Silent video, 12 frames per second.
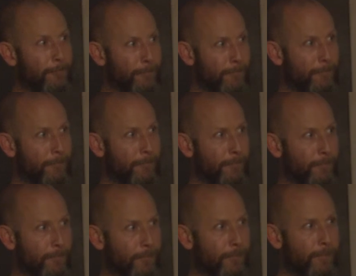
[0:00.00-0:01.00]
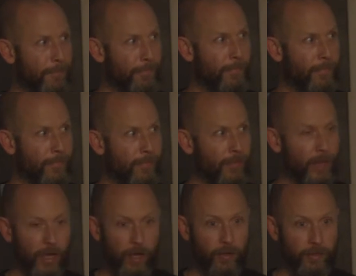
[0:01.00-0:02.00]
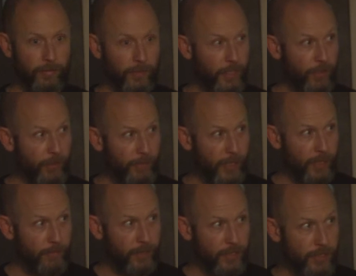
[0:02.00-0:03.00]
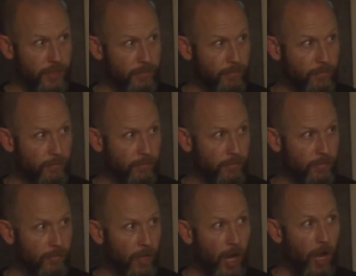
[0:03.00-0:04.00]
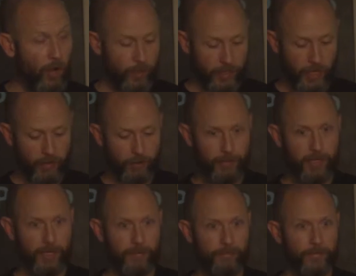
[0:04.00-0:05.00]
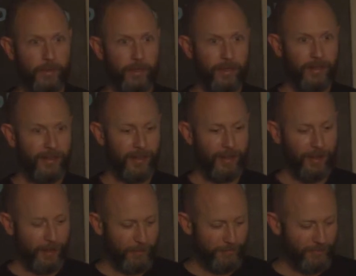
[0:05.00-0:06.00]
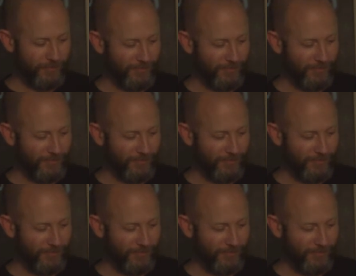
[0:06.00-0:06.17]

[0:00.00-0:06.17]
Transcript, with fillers: Mm -hmm. Oh, can you repeat it, please? Oh, can I repeat it? Um,